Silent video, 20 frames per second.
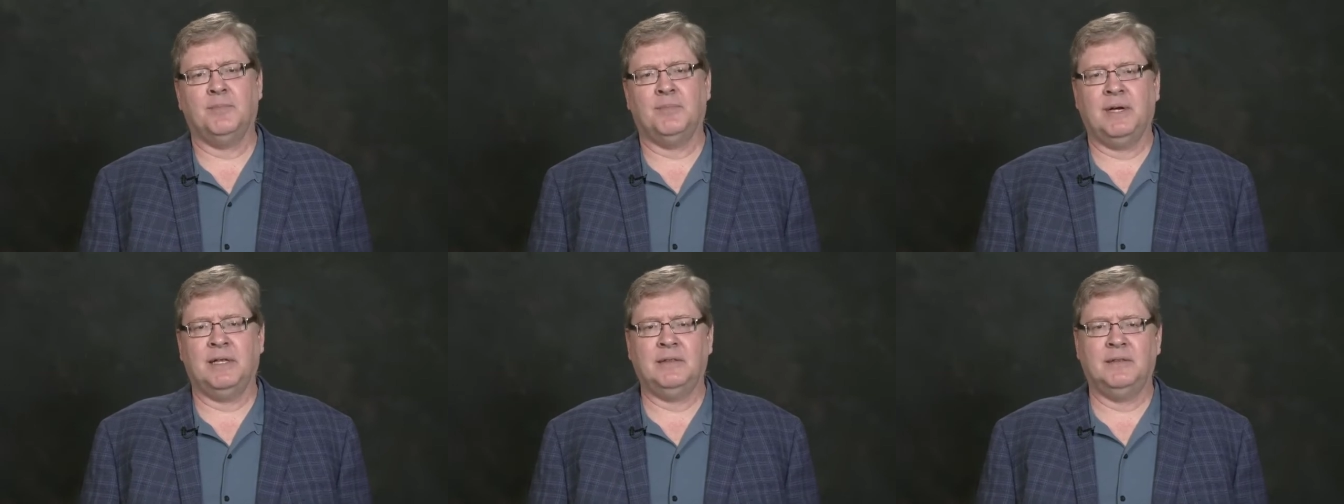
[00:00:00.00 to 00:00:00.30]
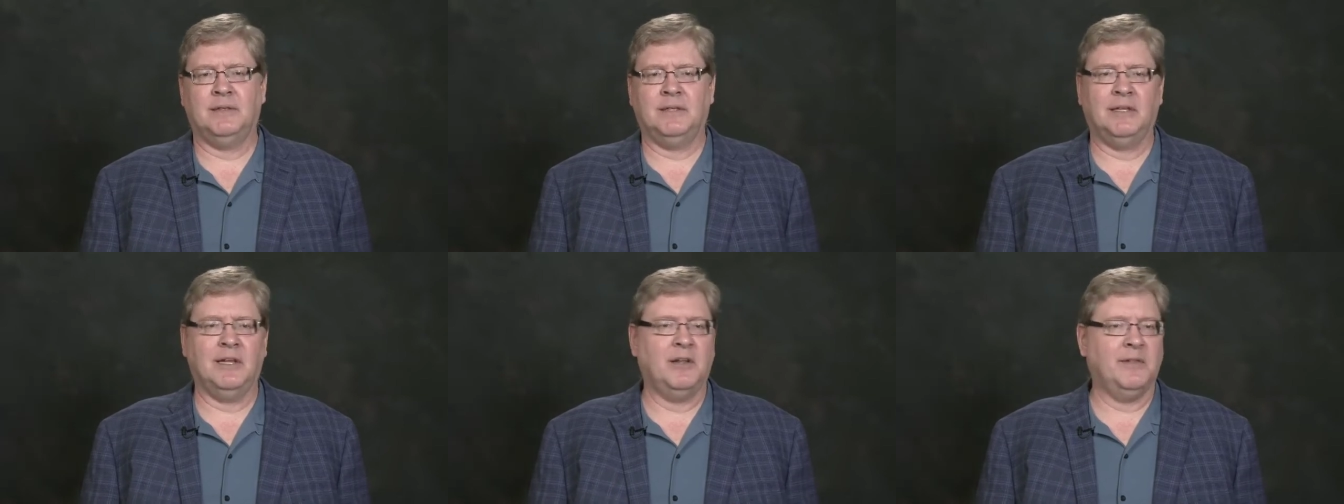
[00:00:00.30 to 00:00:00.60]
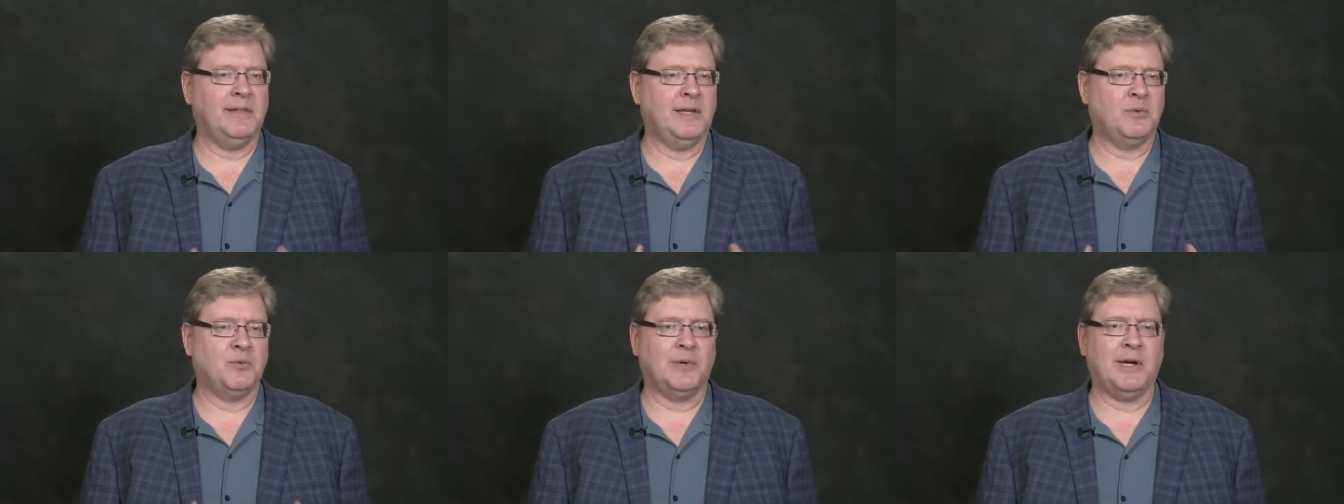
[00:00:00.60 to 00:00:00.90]
but you know
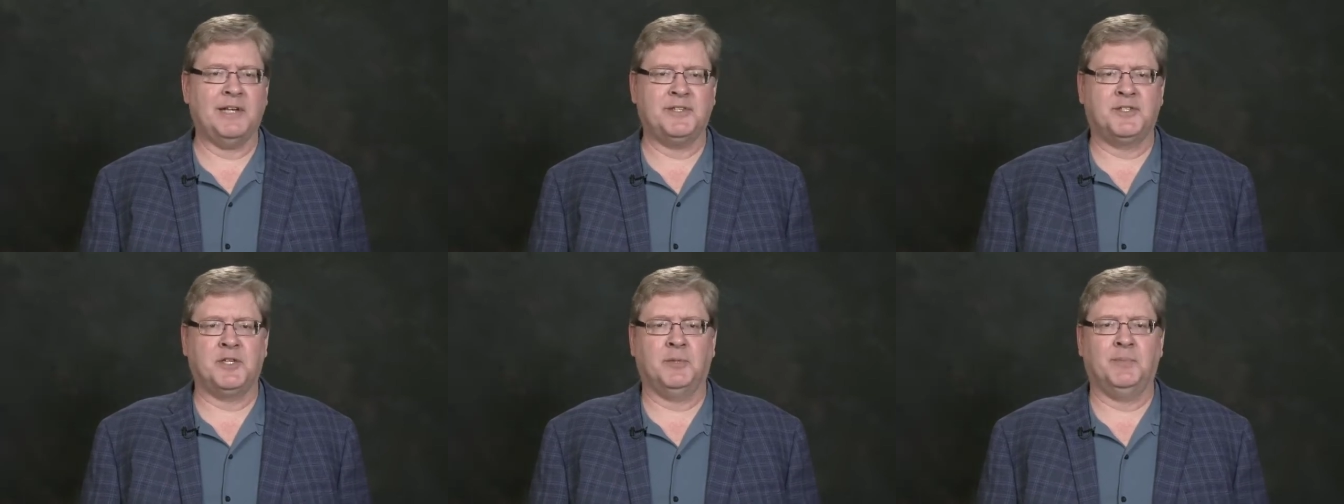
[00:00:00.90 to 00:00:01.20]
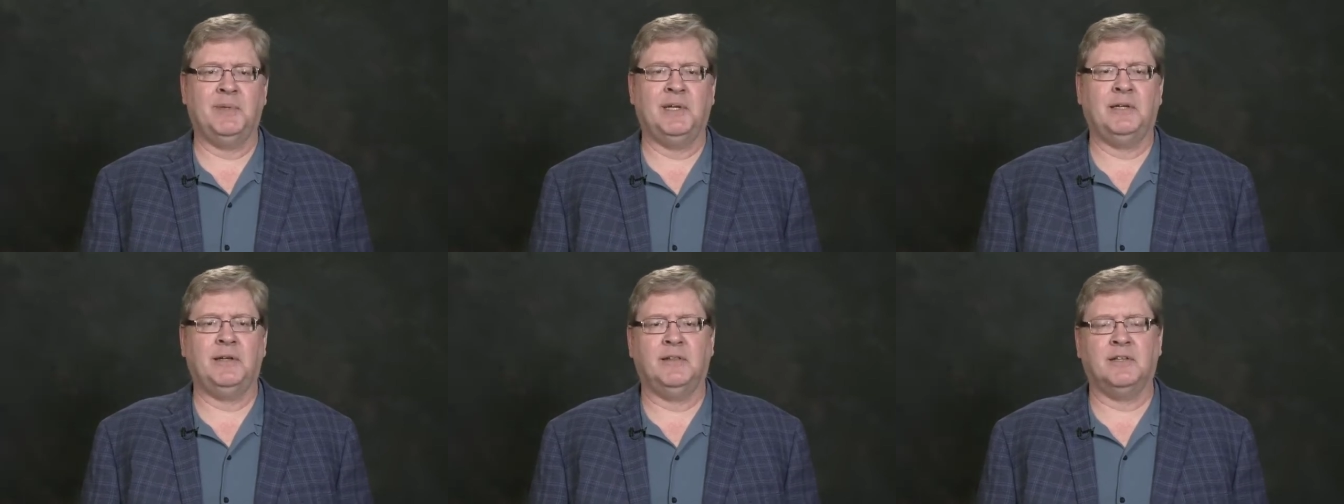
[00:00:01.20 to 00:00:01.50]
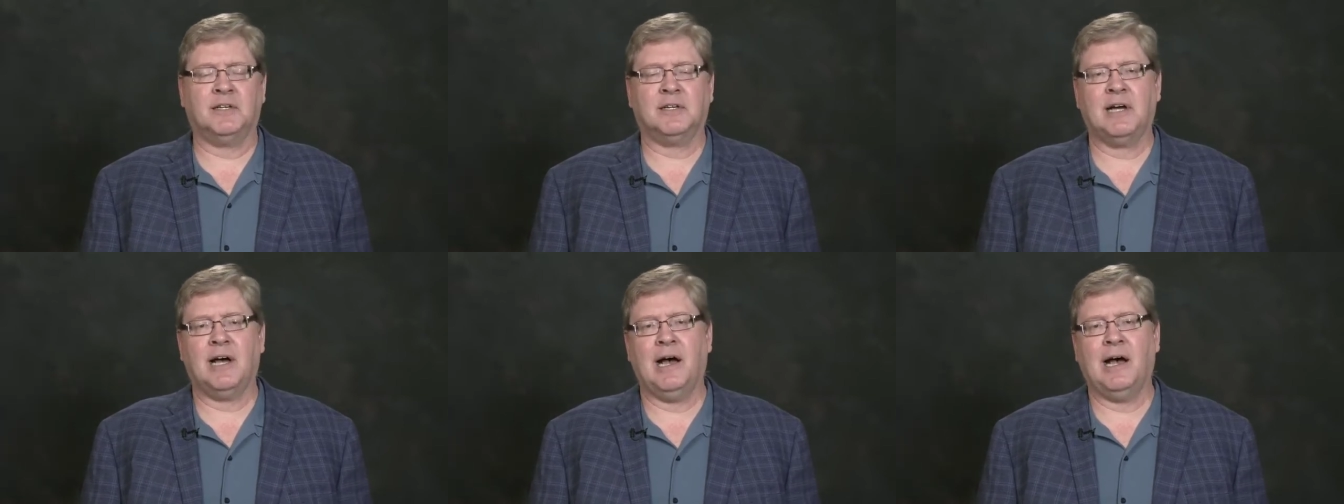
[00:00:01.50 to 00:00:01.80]
they wrestled me into
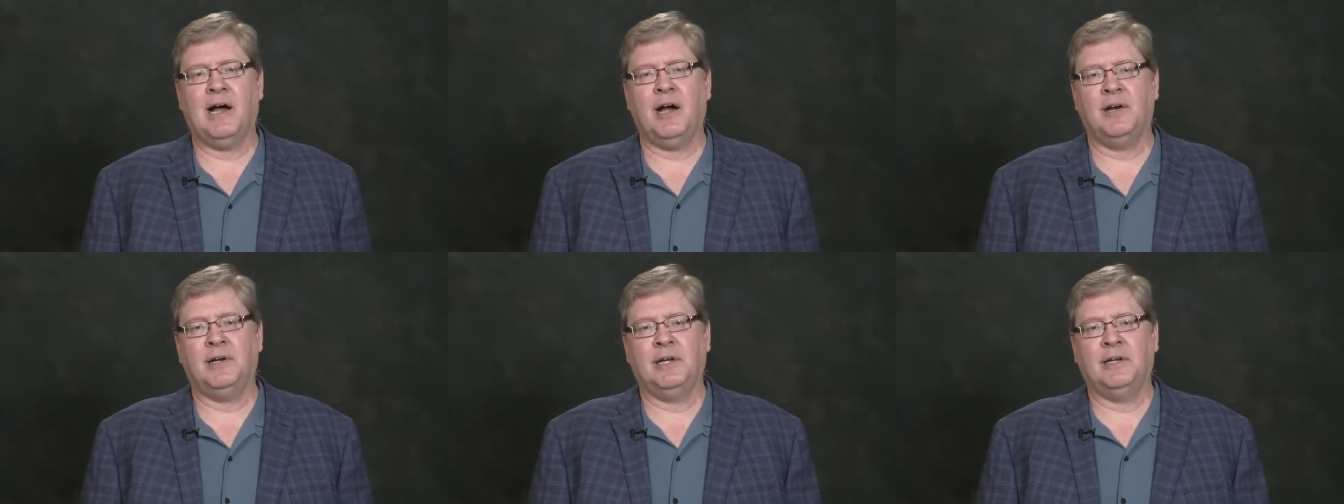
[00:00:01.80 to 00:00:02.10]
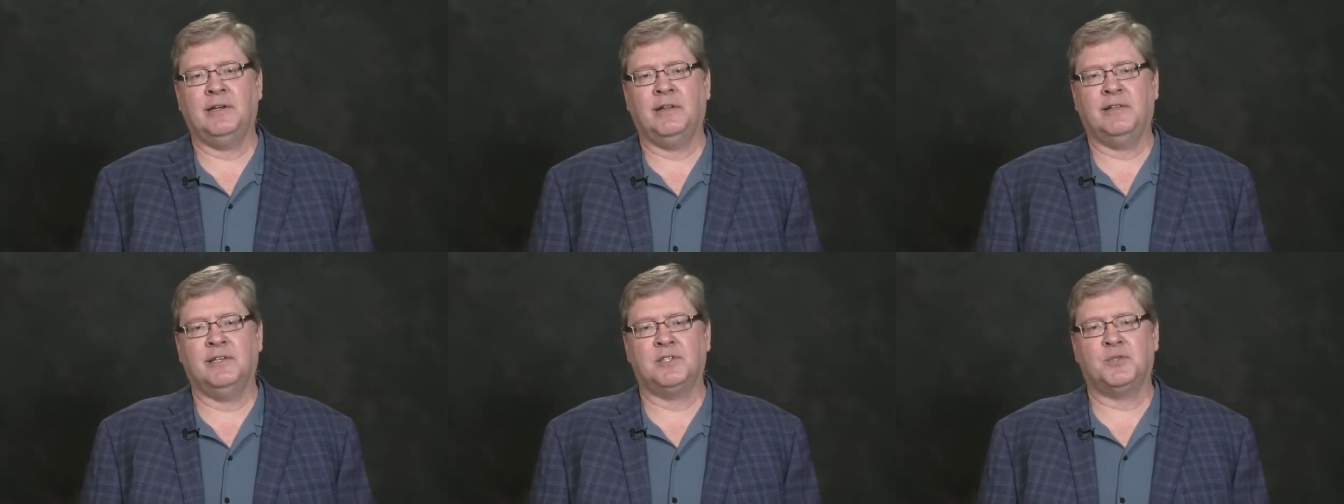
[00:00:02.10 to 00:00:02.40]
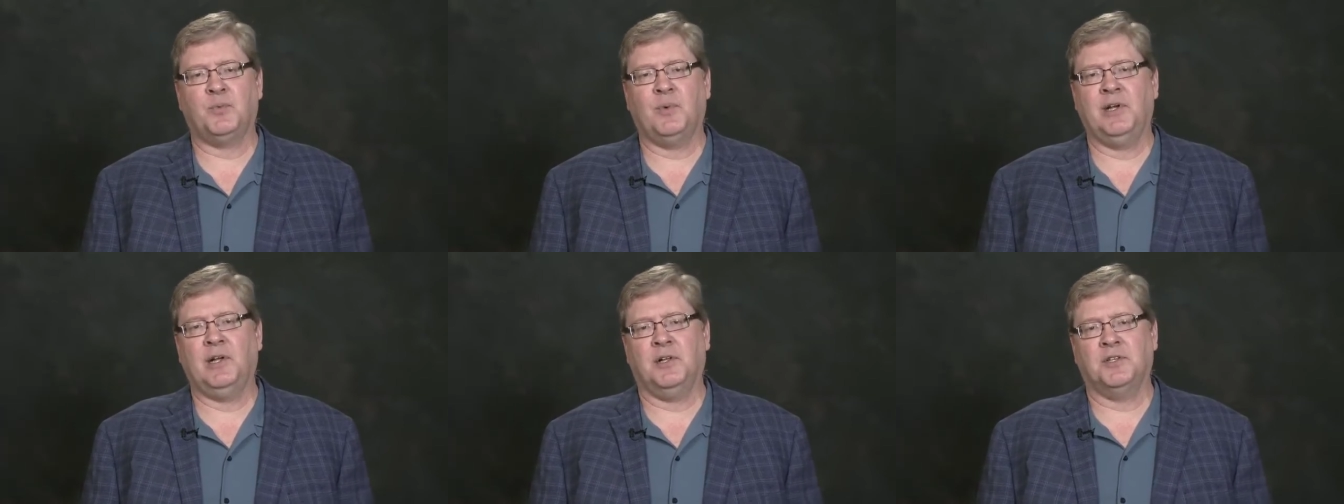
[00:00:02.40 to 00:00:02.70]
the car and into
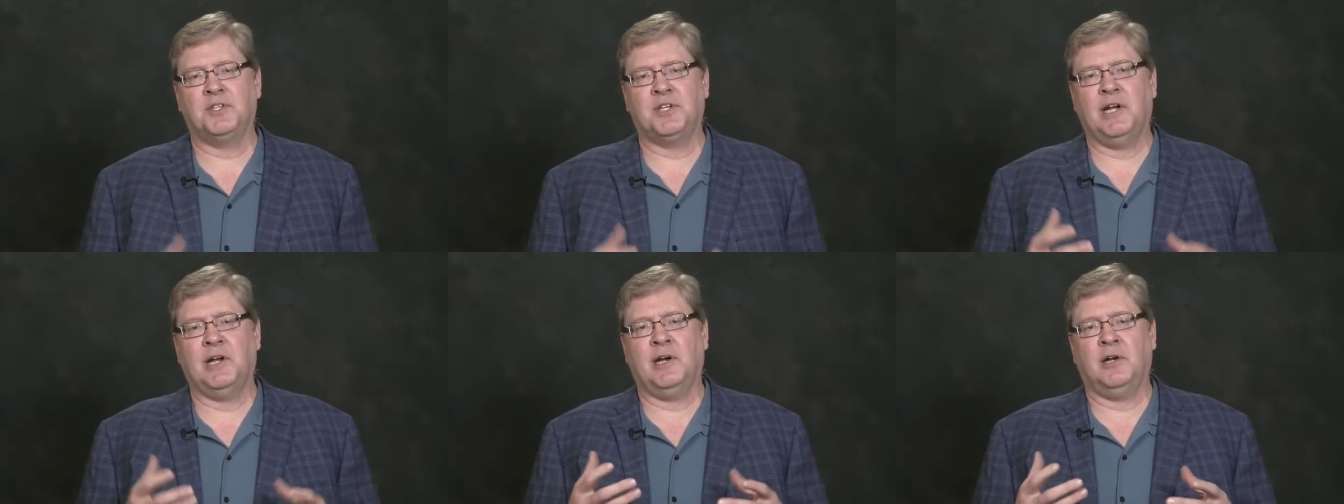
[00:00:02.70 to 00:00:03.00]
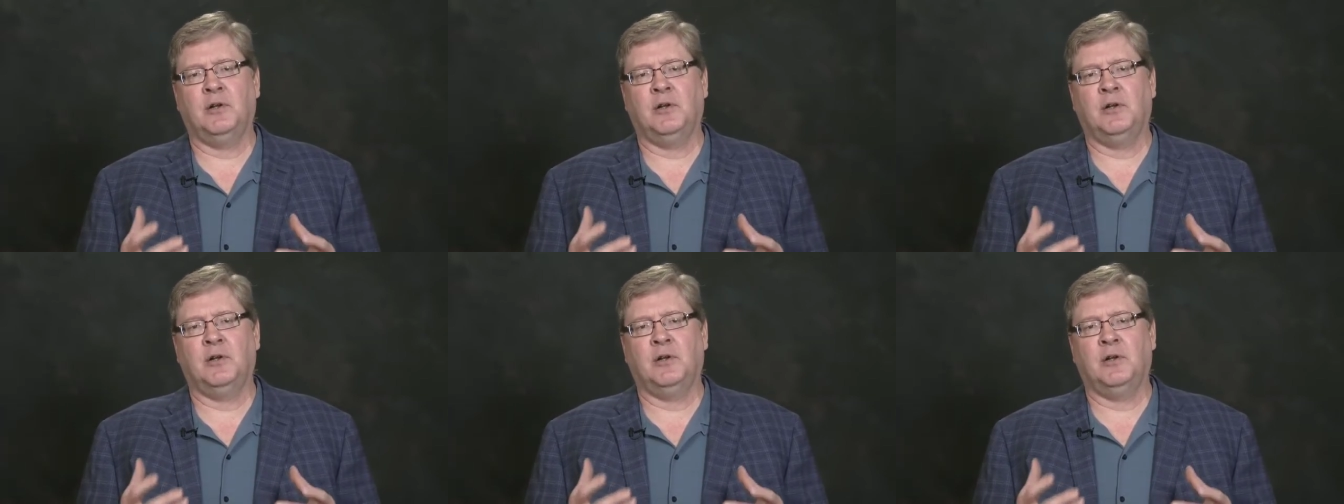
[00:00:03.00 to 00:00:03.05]
this wheelchair,